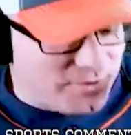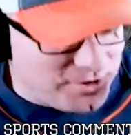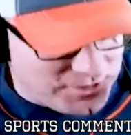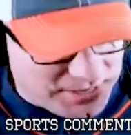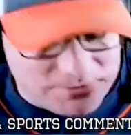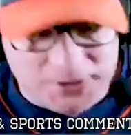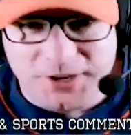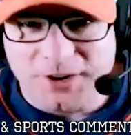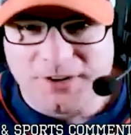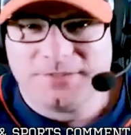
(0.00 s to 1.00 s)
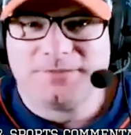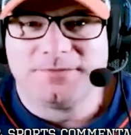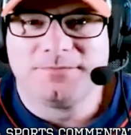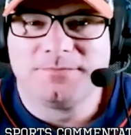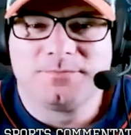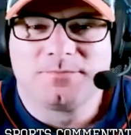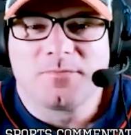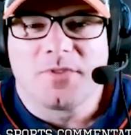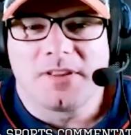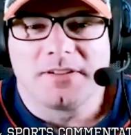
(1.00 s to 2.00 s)
Well, that's TD.
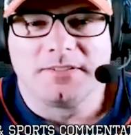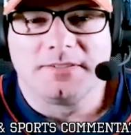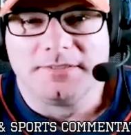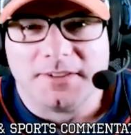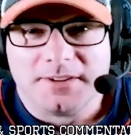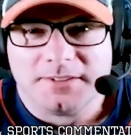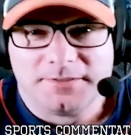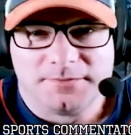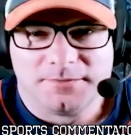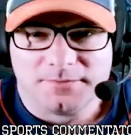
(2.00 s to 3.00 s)
TD's honest, man.